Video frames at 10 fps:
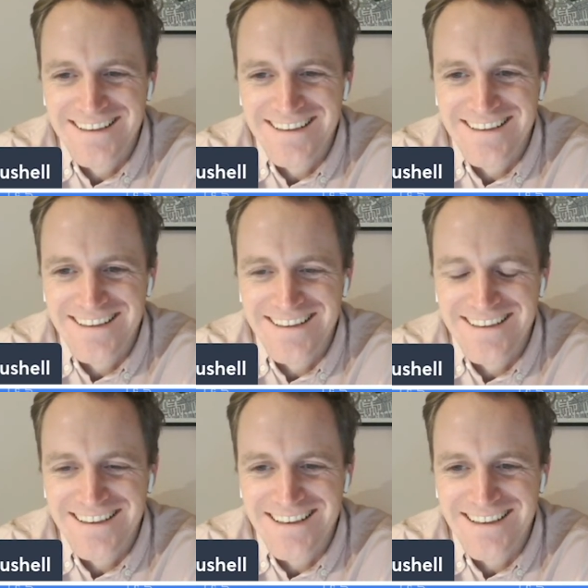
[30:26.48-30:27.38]

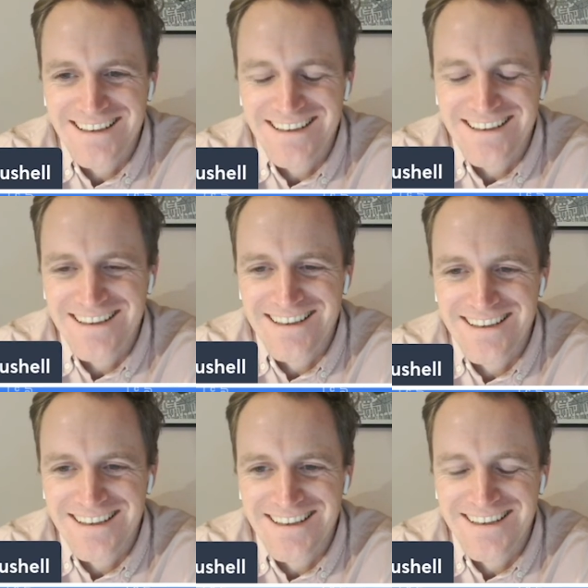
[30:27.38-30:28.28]

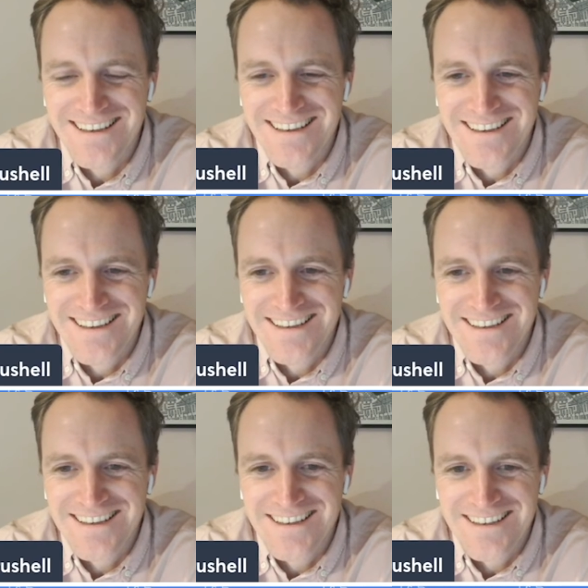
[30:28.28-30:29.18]

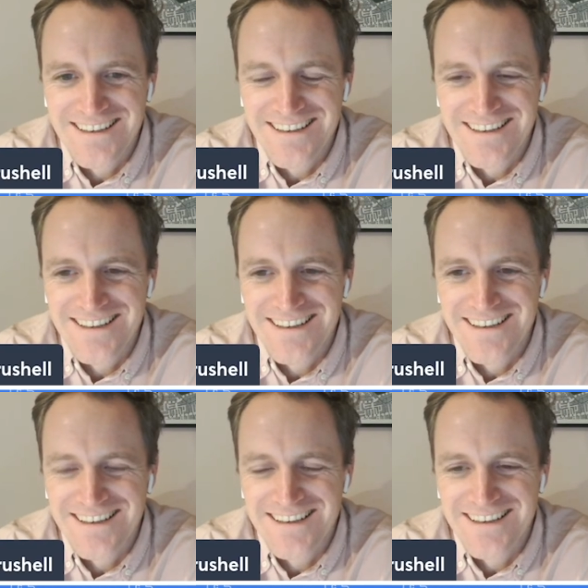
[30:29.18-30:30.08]

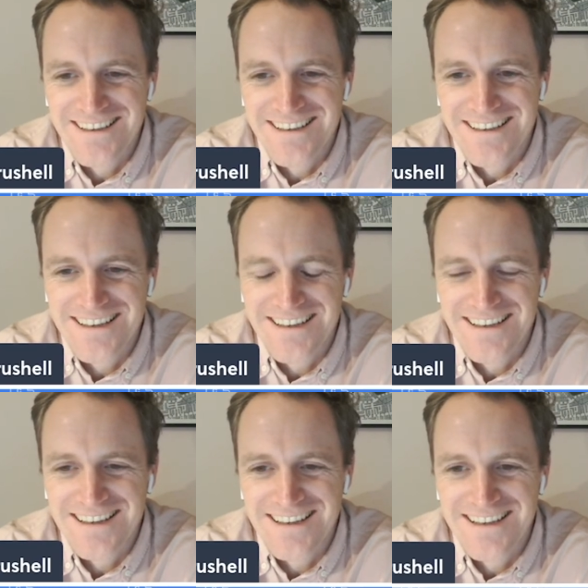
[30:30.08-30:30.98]

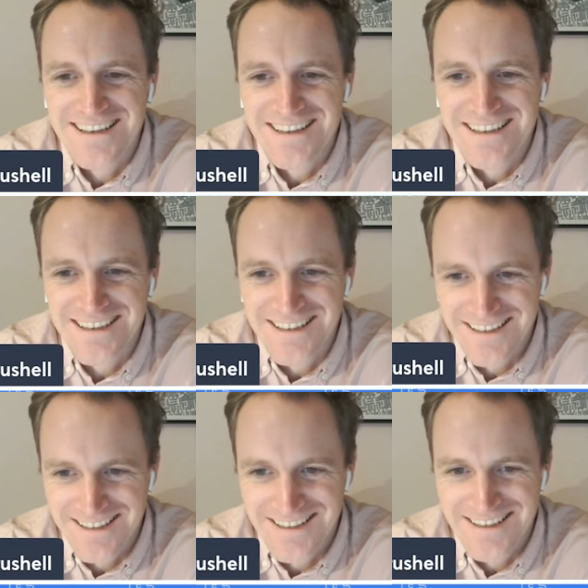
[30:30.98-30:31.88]

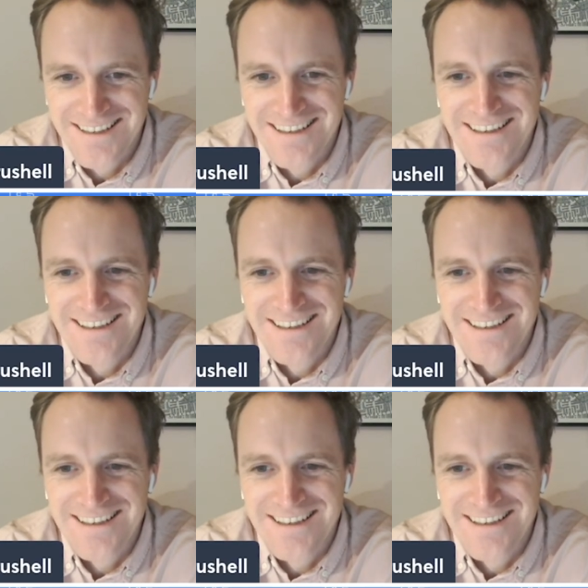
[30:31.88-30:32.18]
(silent)